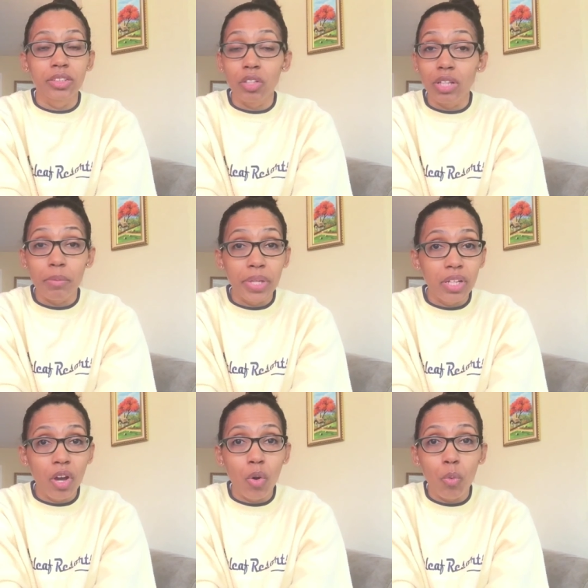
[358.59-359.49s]
So let me
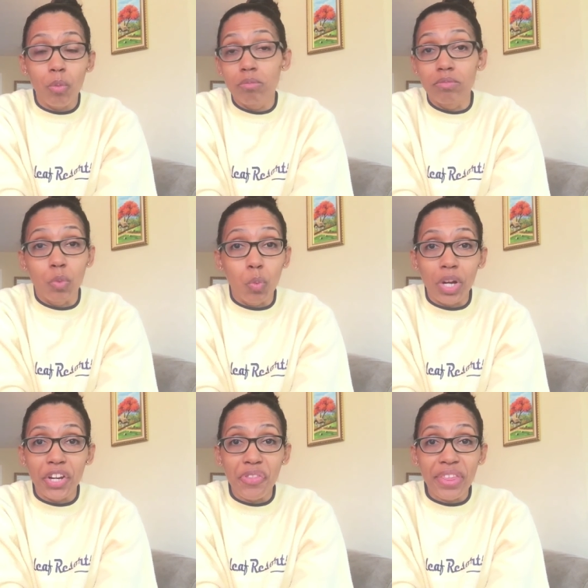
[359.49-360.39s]
know
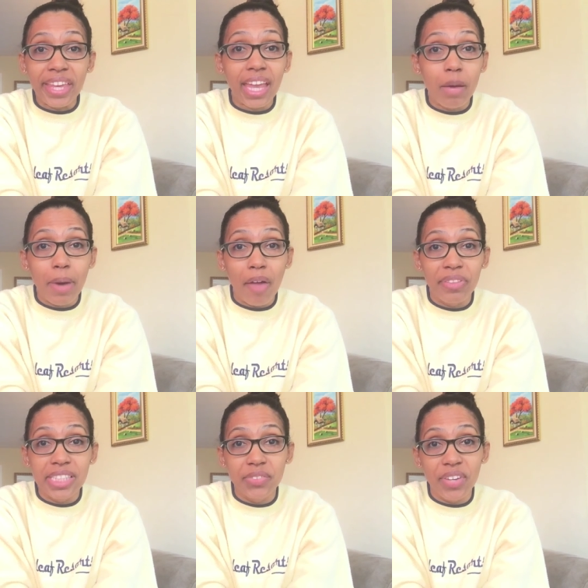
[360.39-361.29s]
what you're thinking about
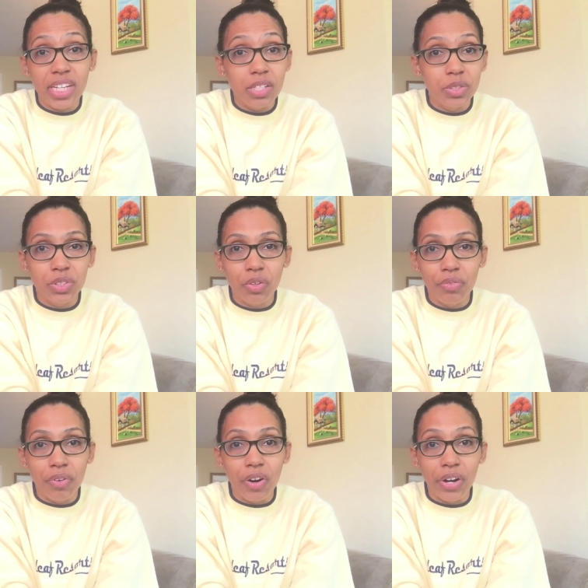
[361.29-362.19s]
these videos so
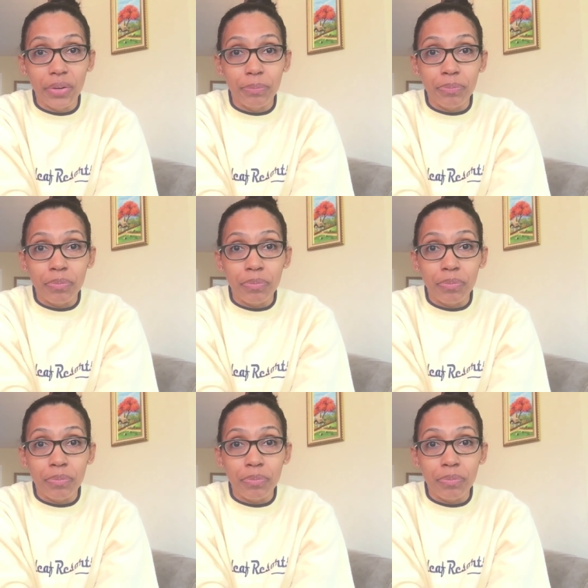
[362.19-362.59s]
far.